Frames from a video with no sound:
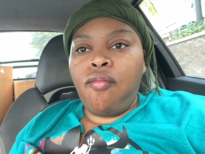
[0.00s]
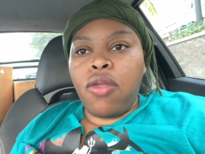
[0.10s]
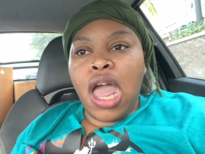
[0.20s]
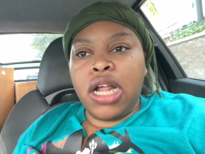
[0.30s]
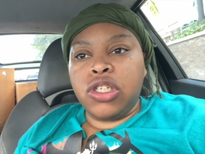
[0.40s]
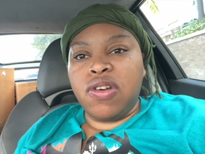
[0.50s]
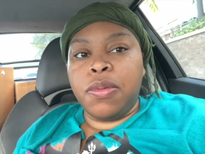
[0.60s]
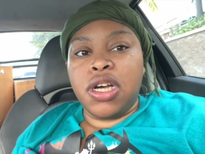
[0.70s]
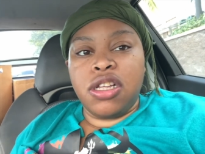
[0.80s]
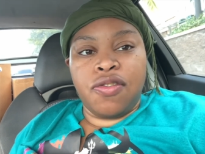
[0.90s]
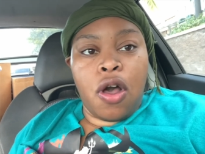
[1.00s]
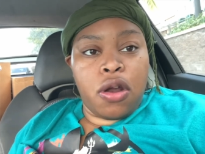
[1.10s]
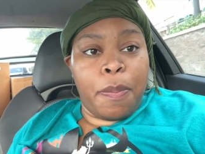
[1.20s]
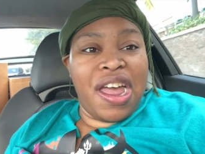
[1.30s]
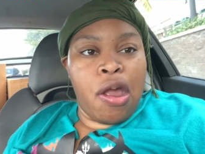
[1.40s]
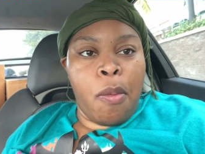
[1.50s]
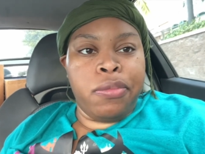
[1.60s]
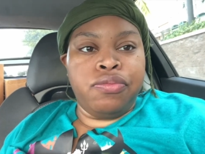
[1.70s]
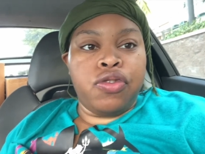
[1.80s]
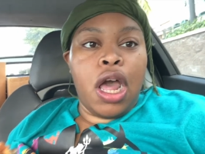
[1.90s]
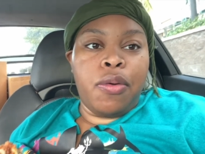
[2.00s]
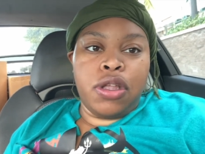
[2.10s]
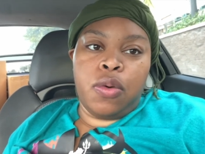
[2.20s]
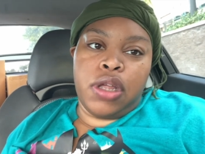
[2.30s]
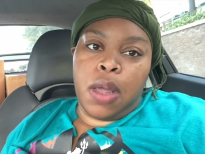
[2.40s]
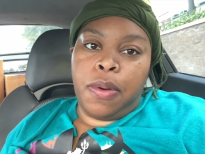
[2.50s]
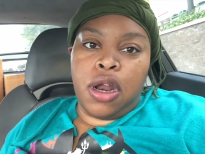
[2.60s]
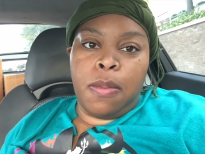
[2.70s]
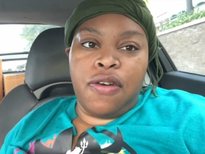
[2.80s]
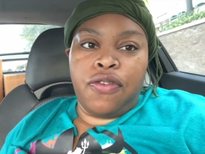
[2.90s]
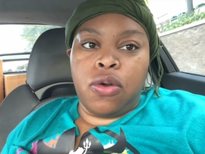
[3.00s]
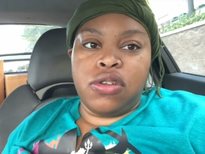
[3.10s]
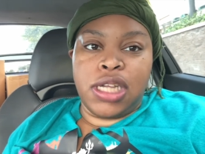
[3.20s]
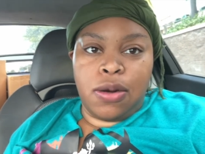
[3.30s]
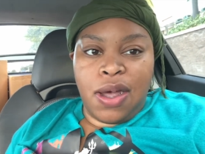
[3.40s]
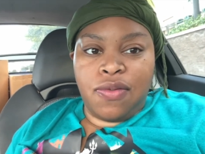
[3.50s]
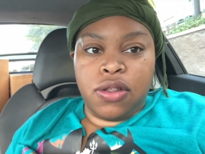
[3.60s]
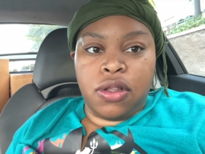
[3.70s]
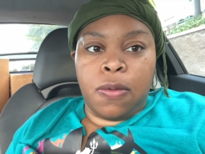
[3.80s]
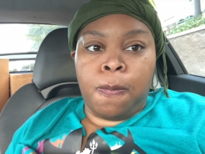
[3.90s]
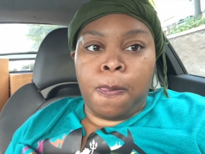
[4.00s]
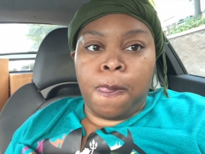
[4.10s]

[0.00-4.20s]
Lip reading: at Juve because of all the paint. I really don't want to get paint on my phone because I don't have anything